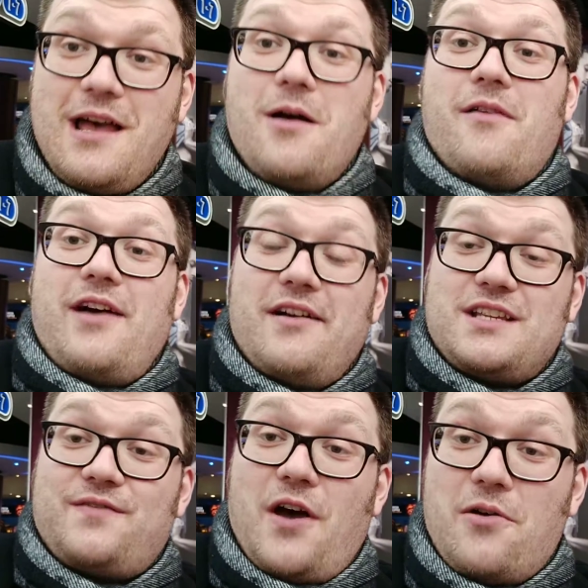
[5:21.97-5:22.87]
without
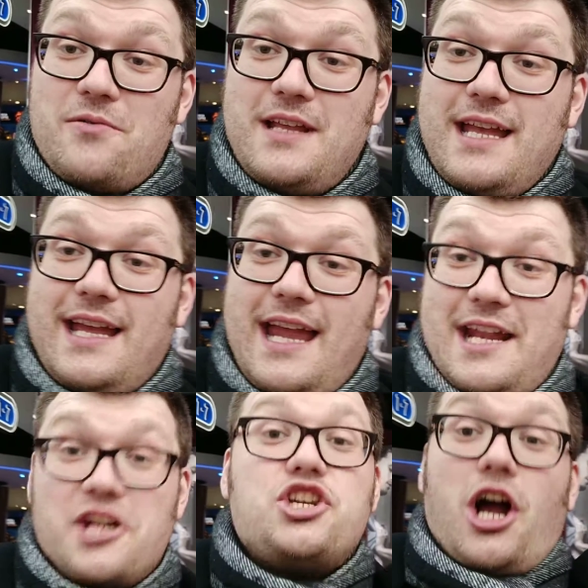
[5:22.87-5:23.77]
his phone
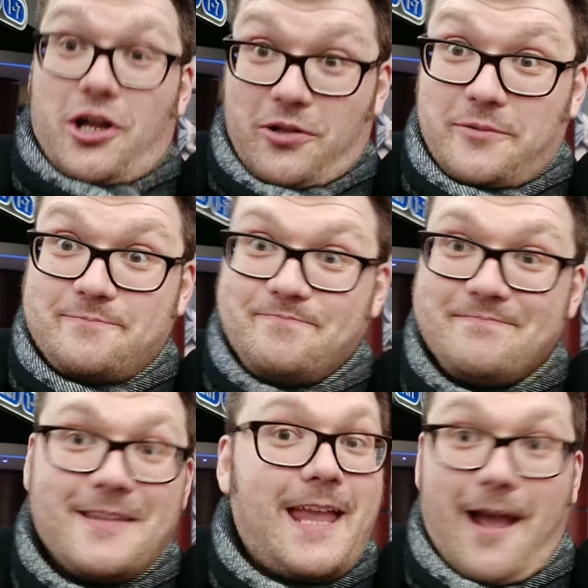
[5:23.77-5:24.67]
in a jungle.
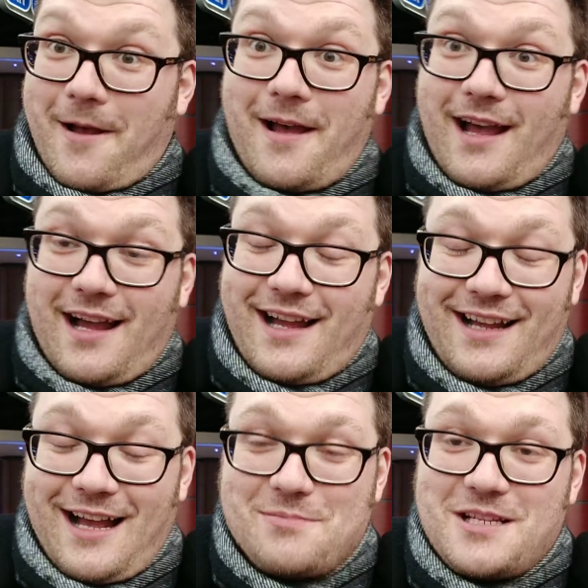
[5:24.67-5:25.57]
Yeah,
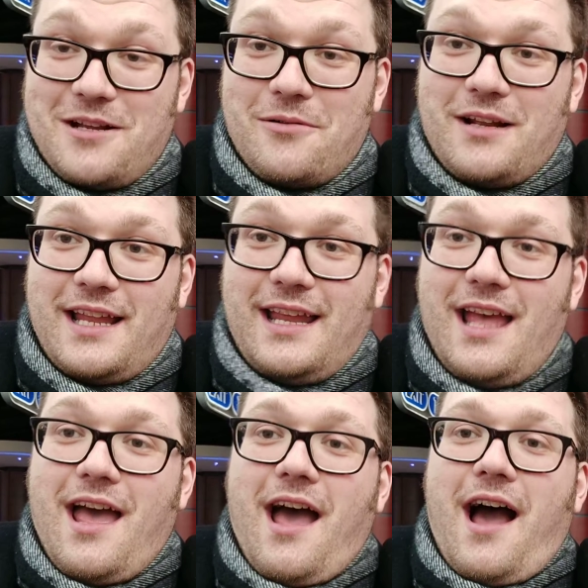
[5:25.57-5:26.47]
absolutely.
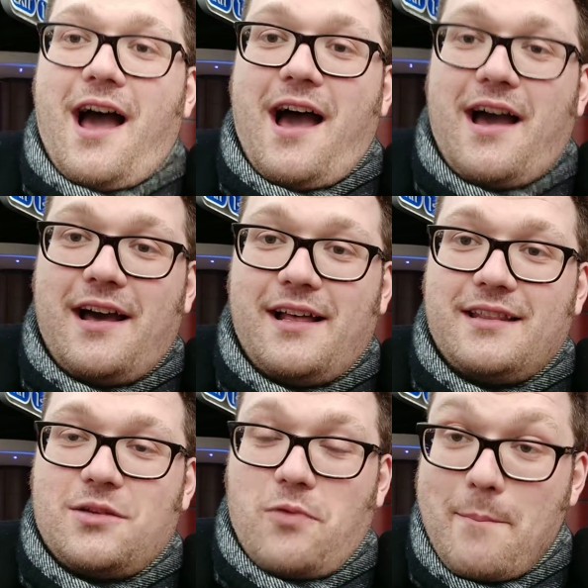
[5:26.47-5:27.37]

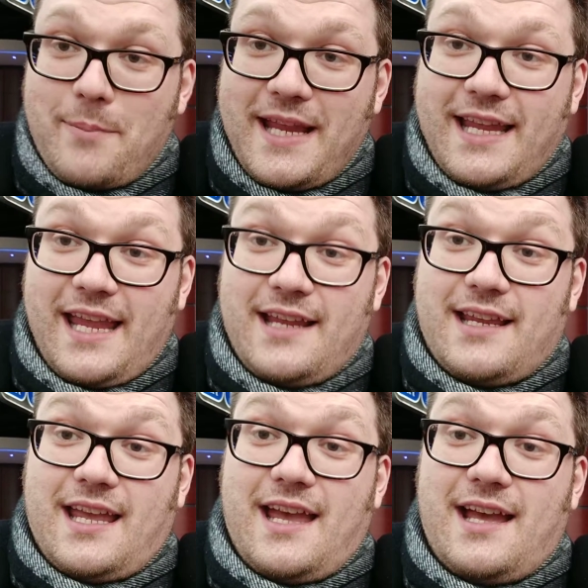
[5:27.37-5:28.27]
The wimpy geek
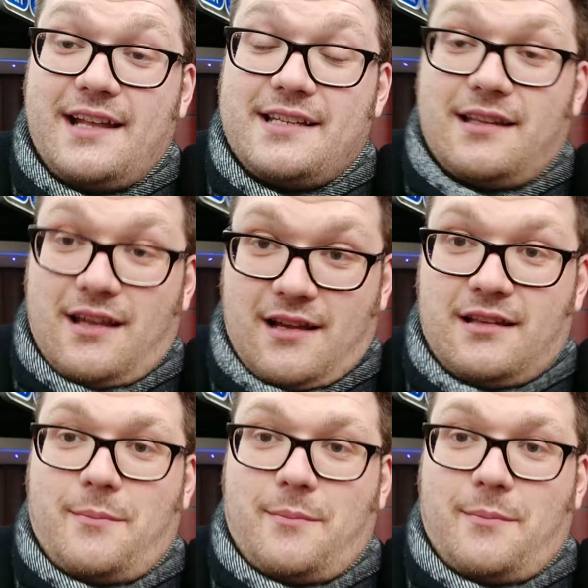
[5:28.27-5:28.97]
kid, the